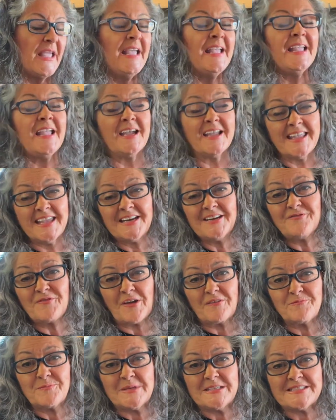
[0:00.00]
Again, if
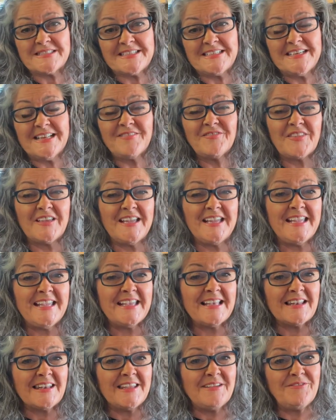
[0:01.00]
I've missed
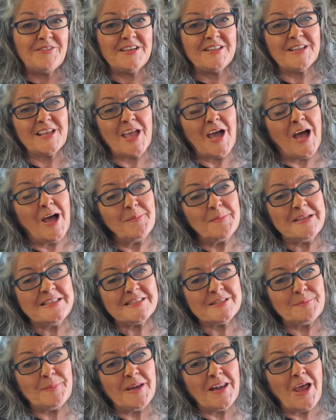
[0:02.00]
anything, leave it in the
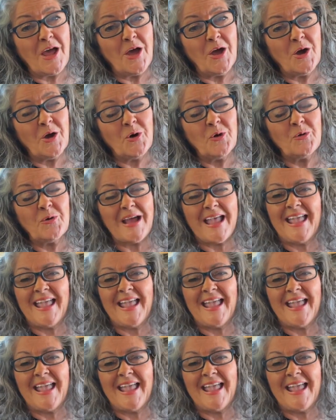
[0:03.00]
comments below